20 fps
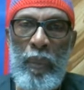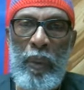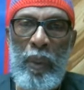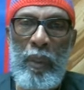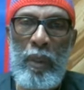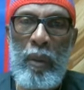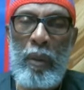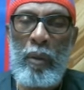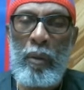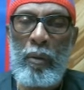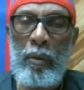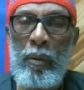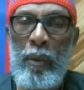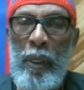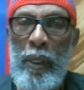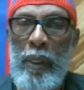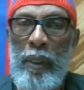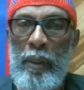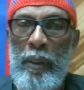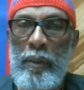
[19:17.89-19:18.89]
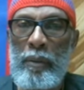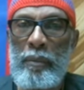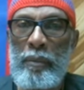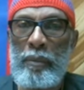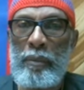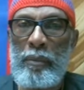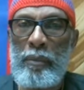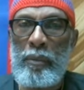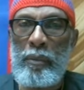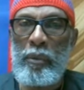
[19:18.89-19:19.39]
you know, uh,
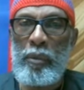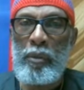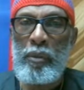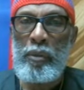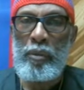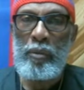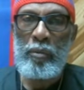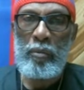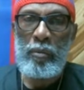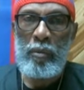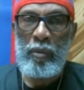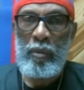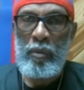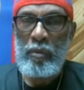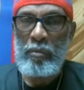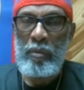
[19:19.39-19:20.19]
to to